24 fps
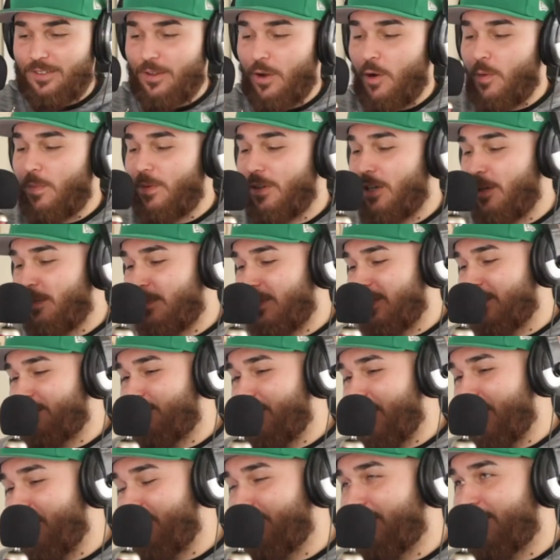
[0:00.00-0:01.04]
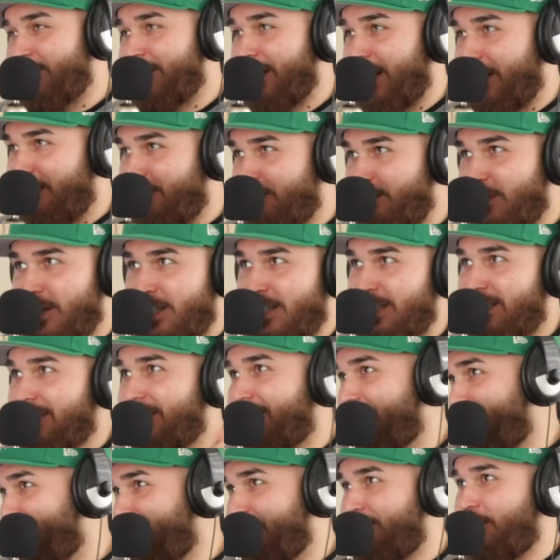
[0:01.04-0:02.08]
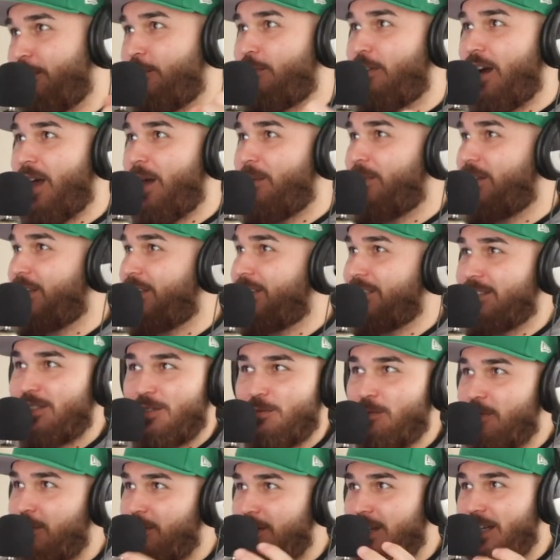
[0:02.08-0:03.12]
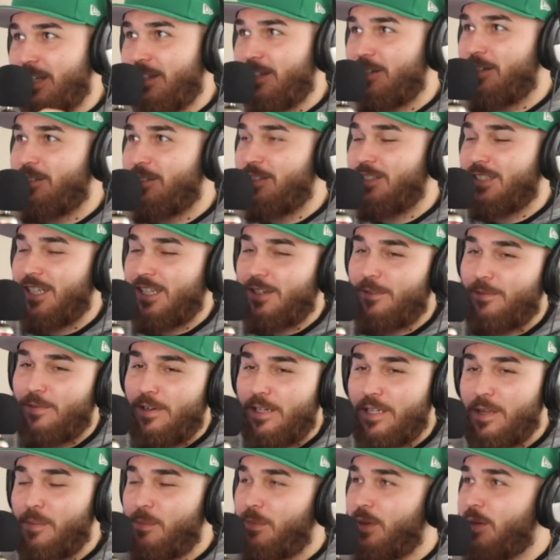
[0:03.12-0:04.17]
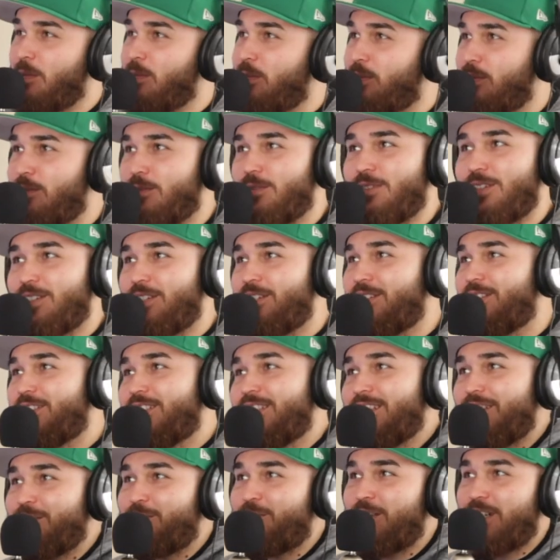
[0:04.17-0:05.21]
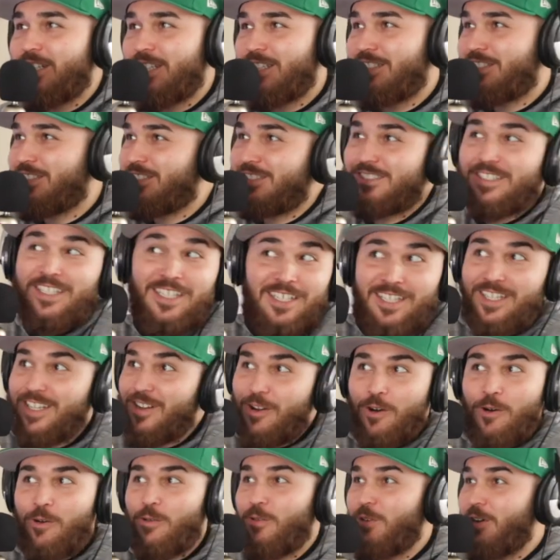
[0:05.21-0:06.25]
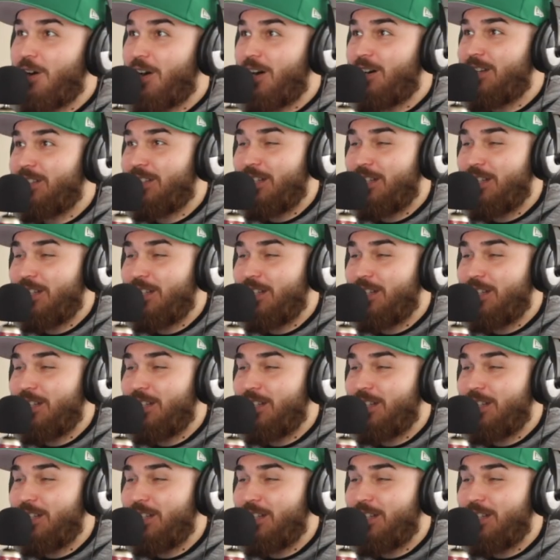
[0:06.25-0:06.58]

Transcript: open up his mouth and like fucking grab it because he won't let go. He's like a fucking pit bull, you know. They fucking just hold on. They